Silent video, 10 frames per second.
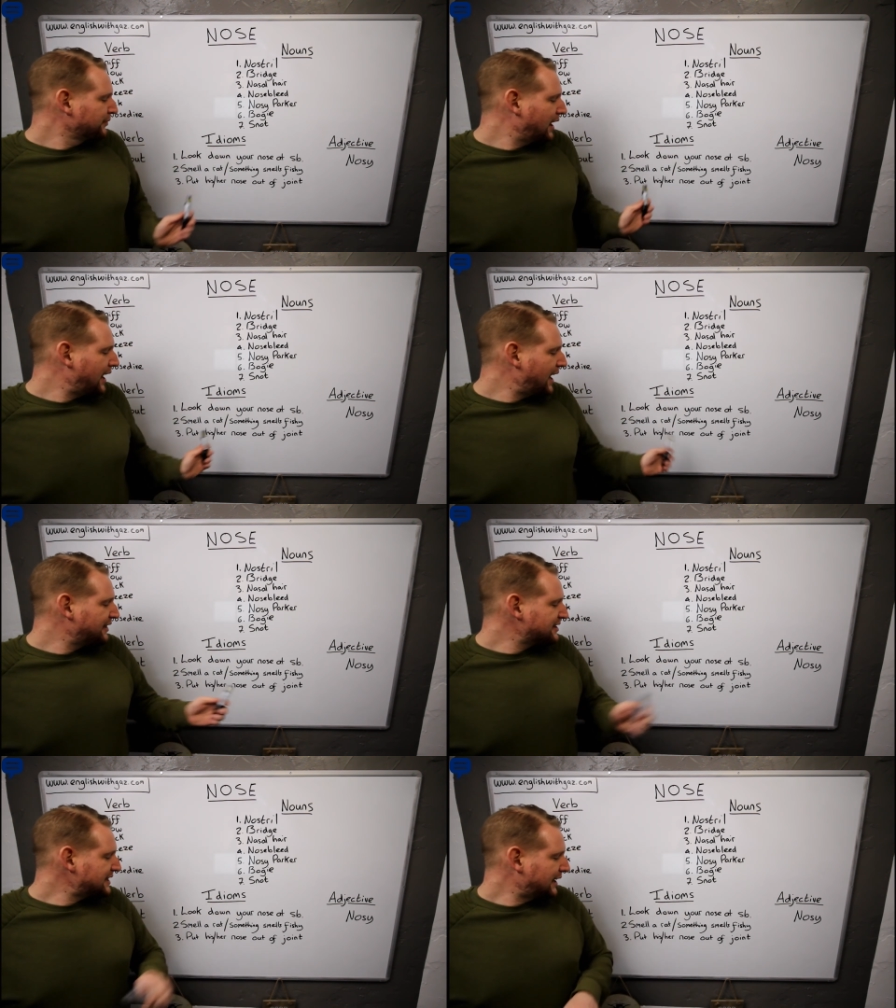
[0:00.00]
Uh, the
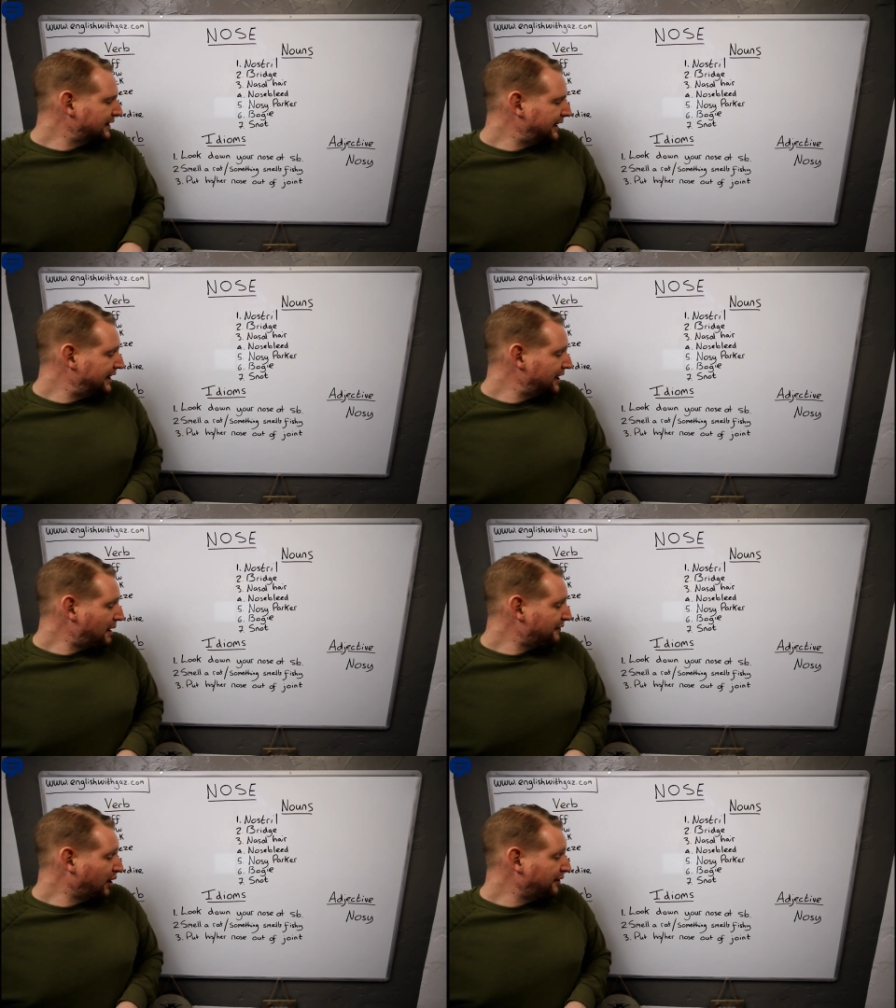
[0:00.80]
second idiom
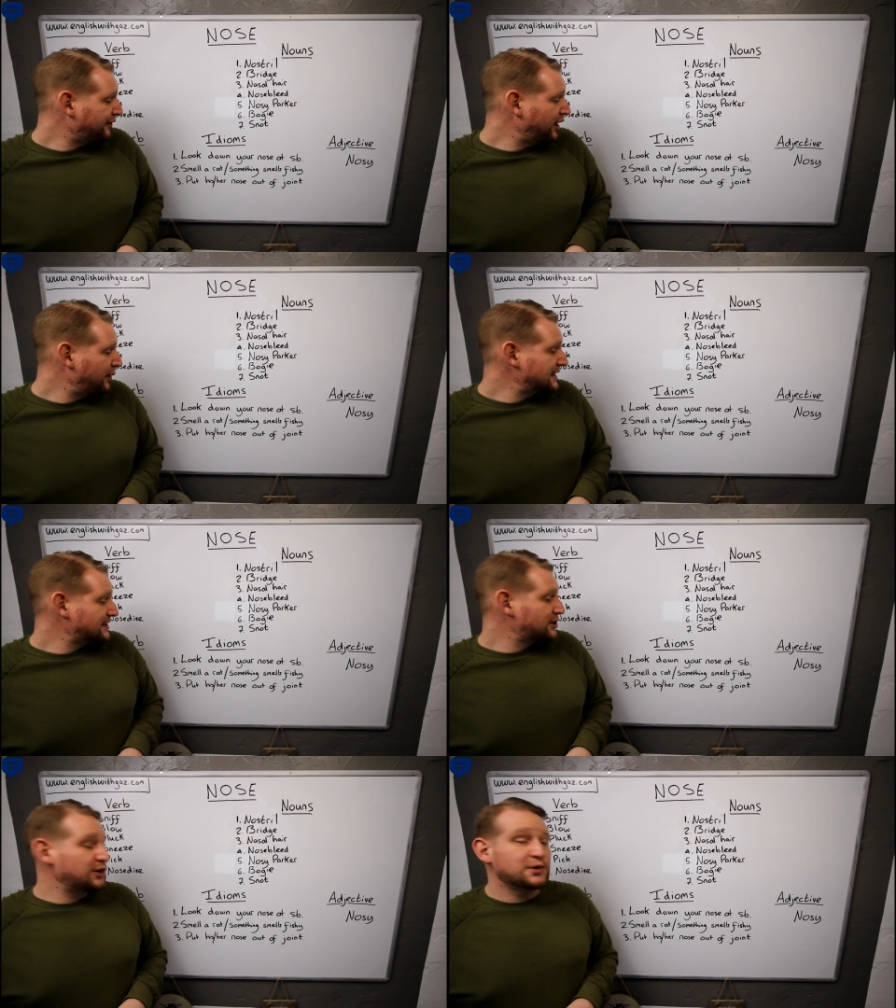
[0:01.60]
I've got for you is
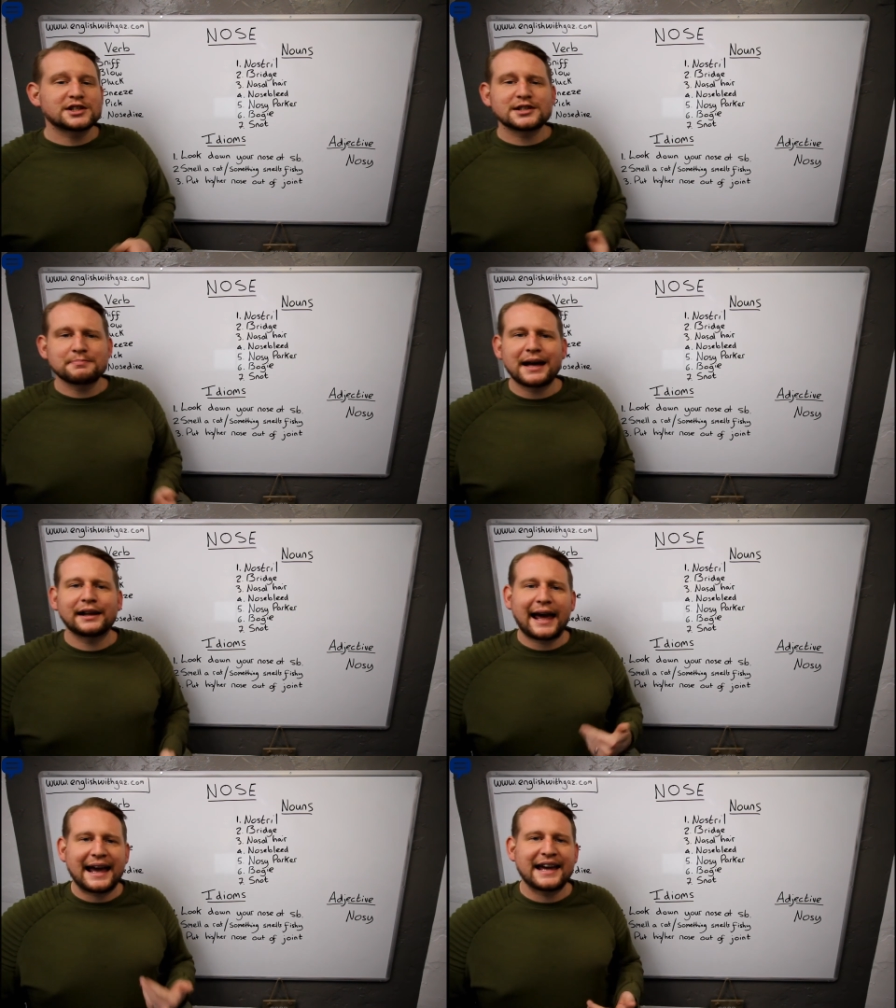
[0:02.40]
to
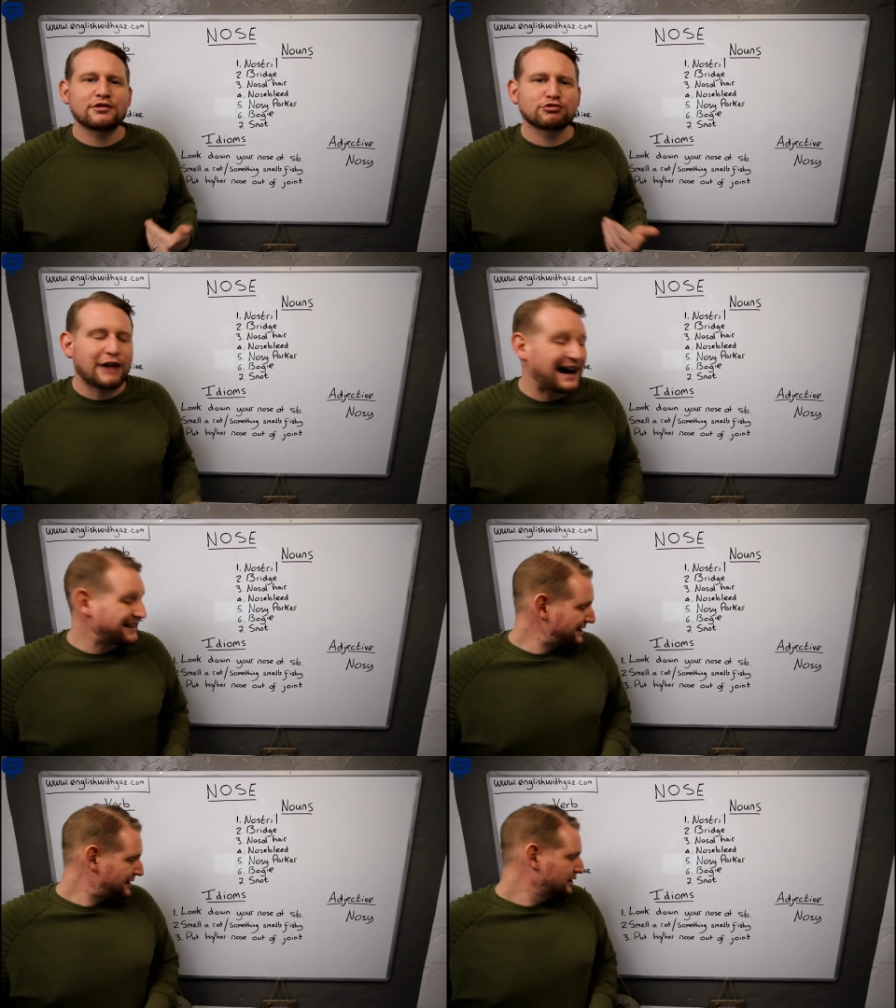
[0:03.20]
smell a rat.